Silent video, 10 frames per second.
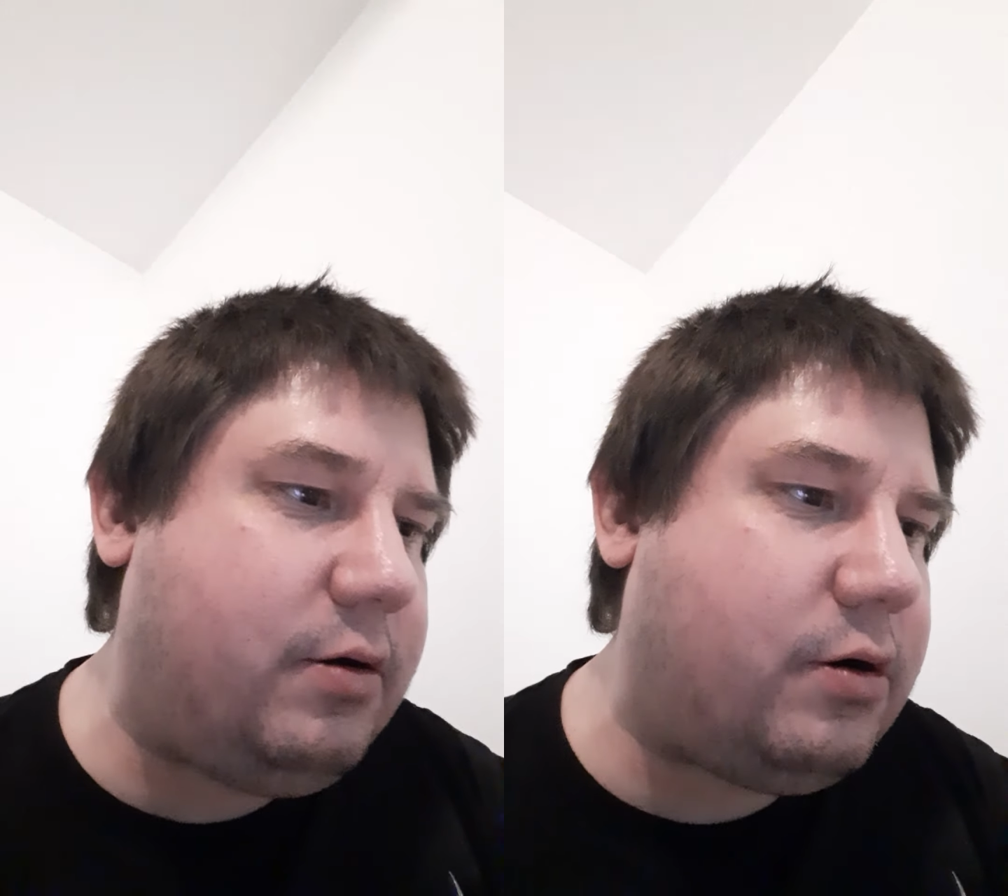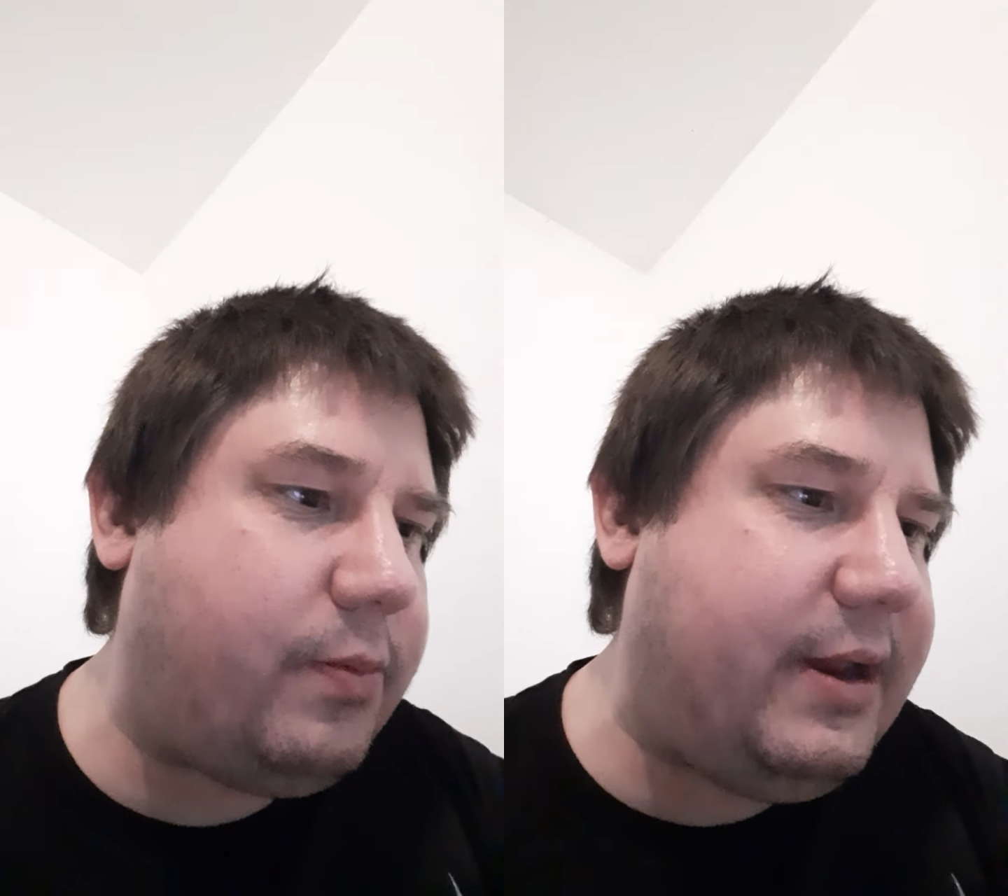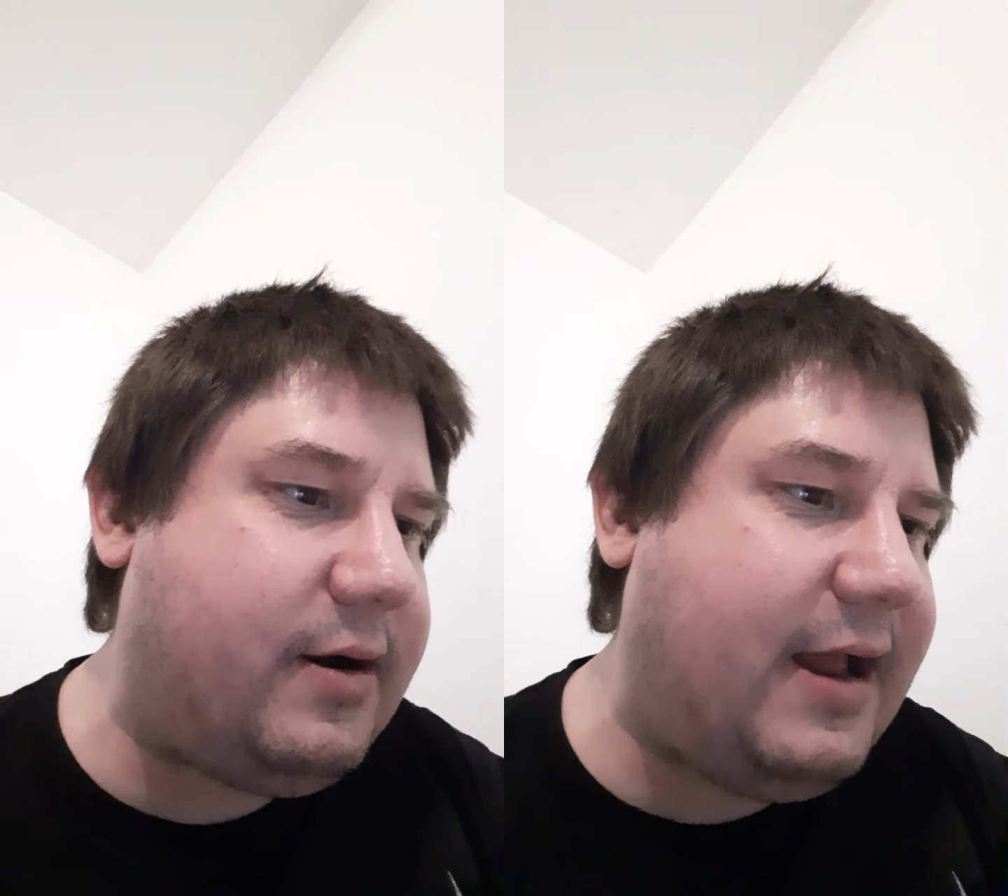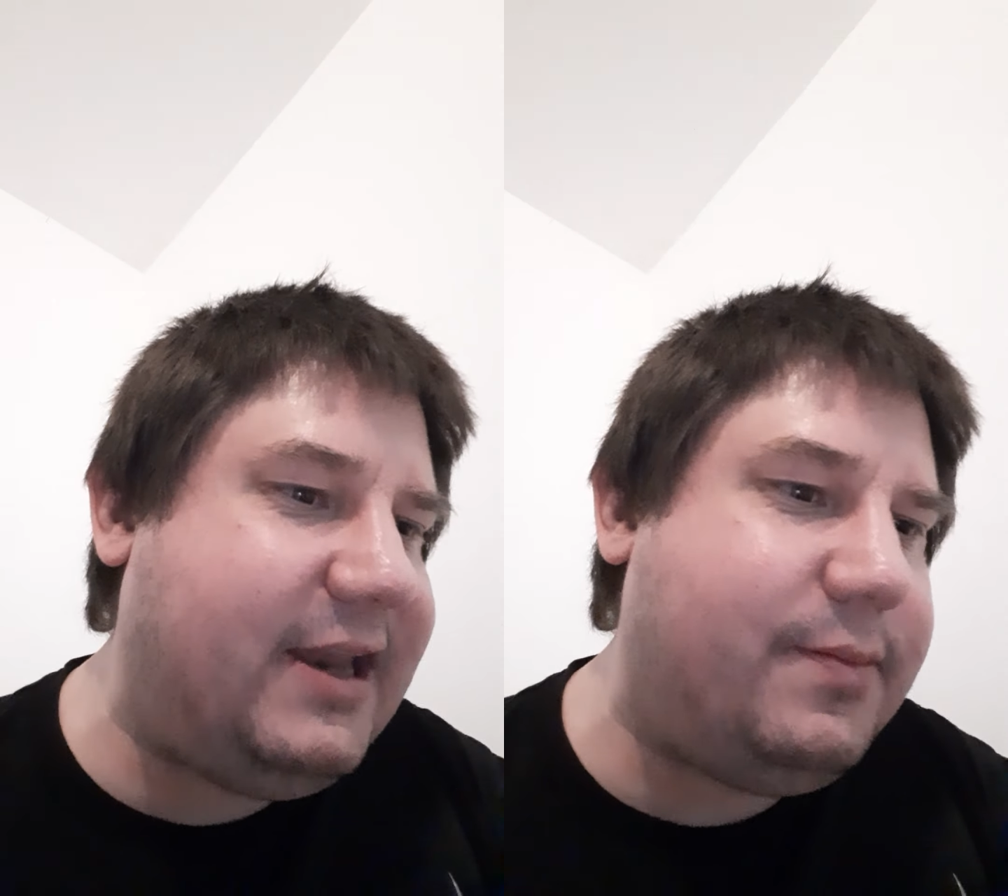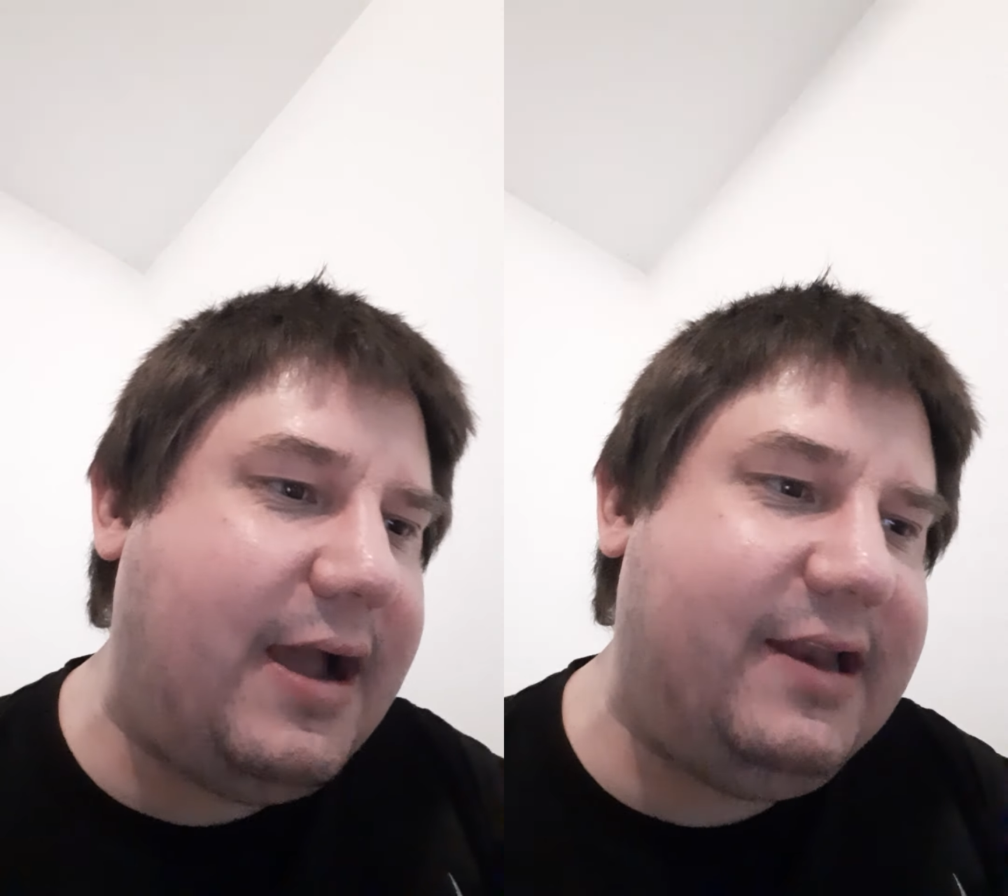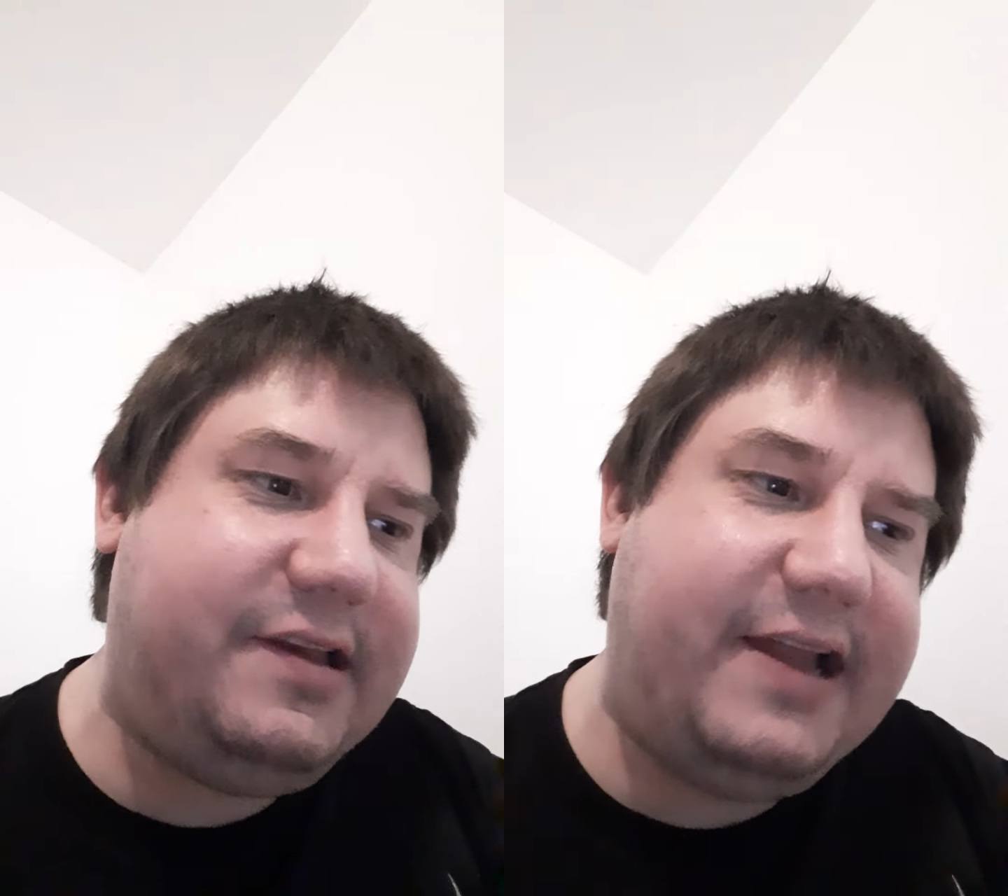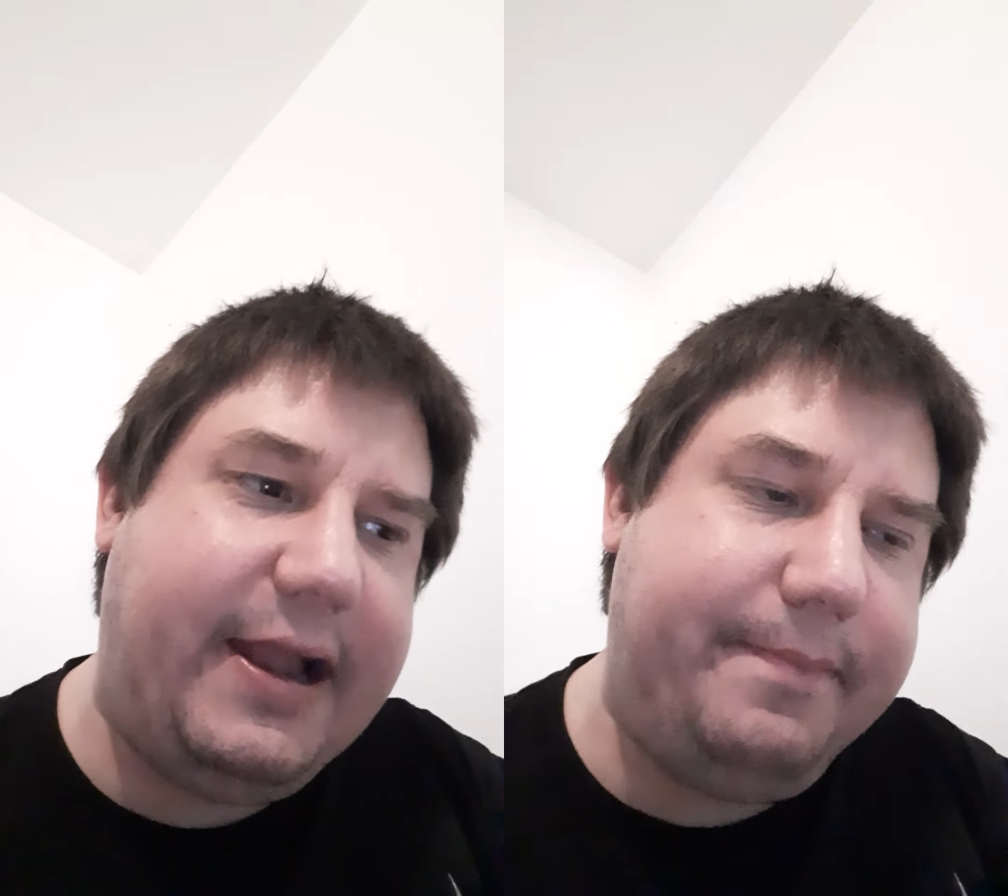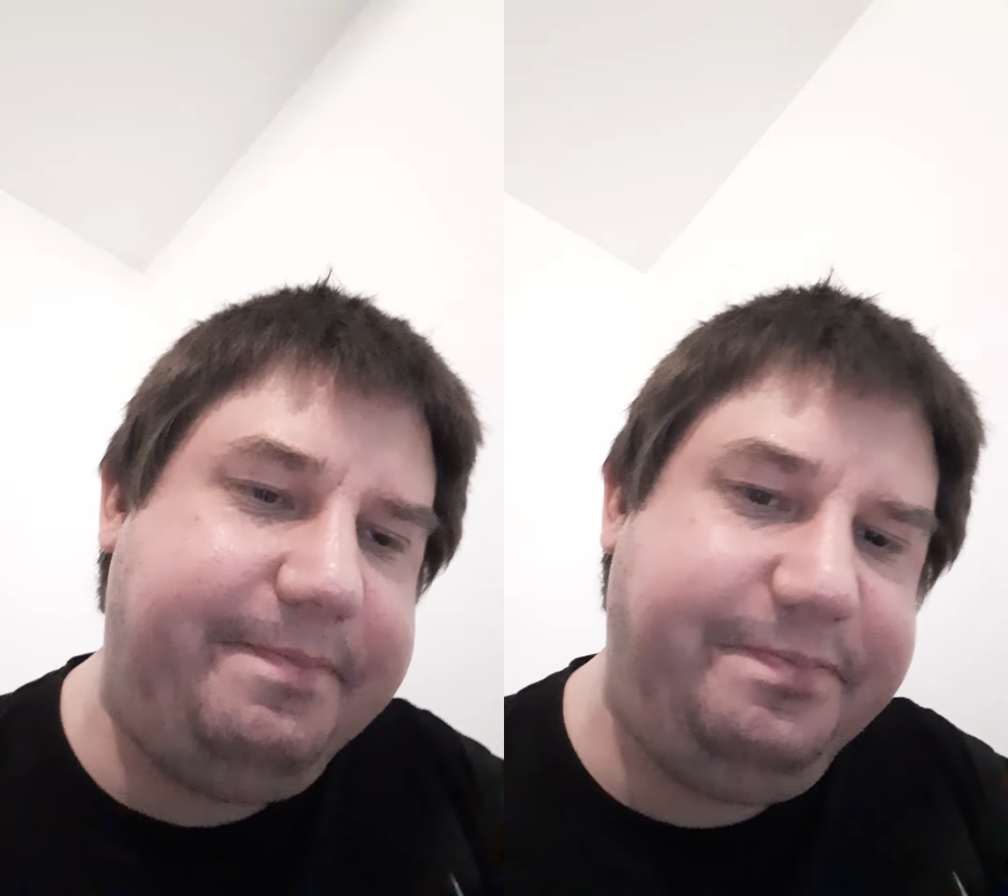career, and mindset.